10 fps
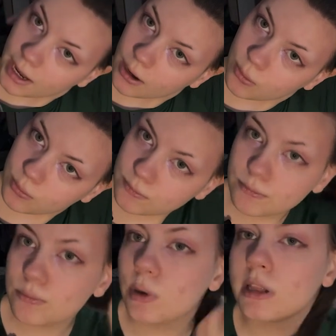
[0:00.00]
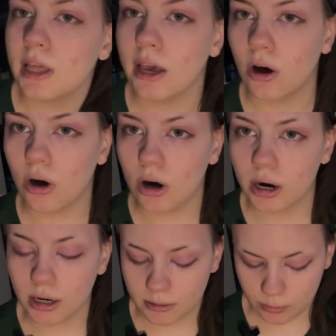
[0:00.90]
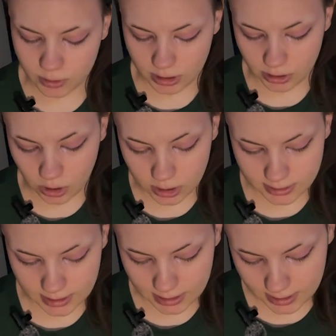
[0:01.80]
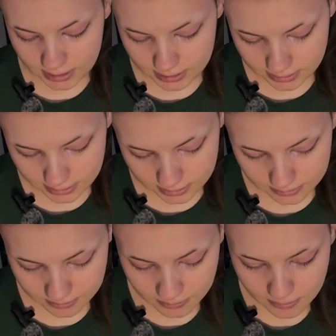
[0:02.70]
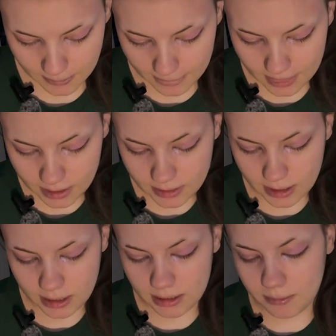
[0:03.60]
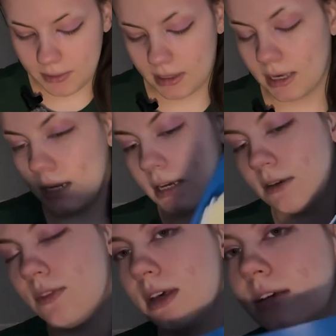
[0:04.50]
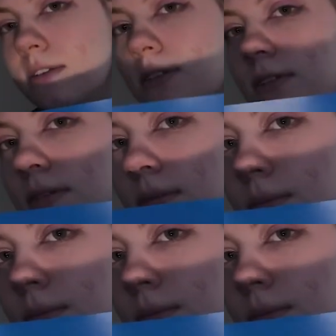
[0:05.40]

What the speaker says: out what they are, what their content is, and then in the beginning of this,